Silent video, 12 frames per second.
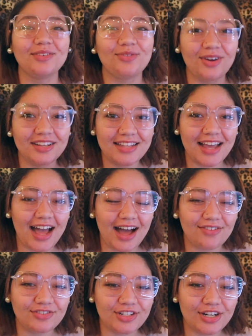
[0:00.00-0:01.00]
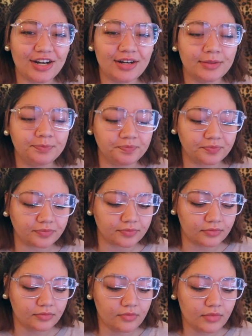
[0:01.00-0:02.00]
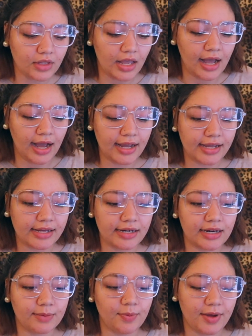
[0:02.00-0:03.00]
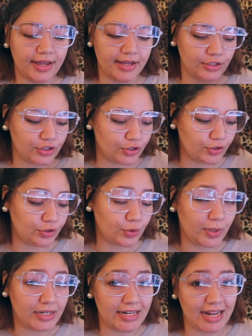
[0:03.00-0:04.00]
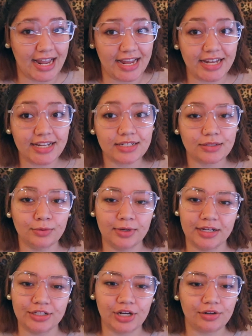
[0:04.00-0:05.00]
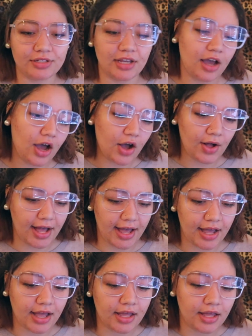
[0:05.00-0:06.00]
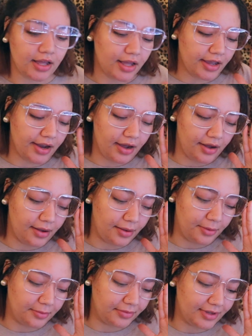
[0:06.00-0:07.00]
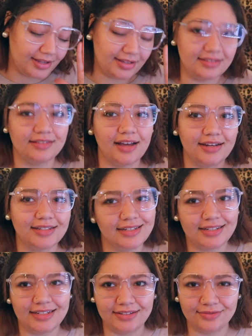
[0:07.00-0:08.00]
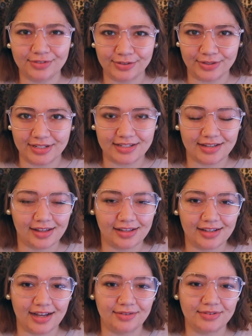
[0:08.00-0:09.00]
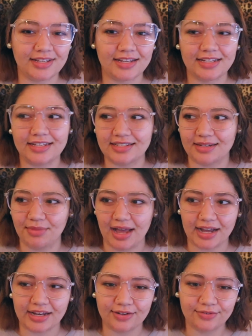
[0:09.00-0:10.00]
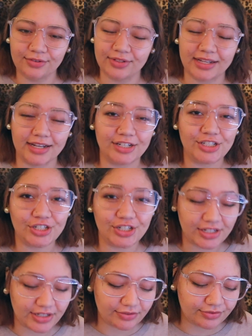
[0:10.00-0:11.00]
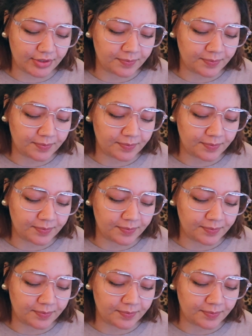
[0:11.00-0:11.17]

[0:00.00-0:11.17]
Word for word: fourth day after, I ended up weighing 228, which I was like, oh, okay, because I did eat food. It's not like I was like easing back into food like I should have.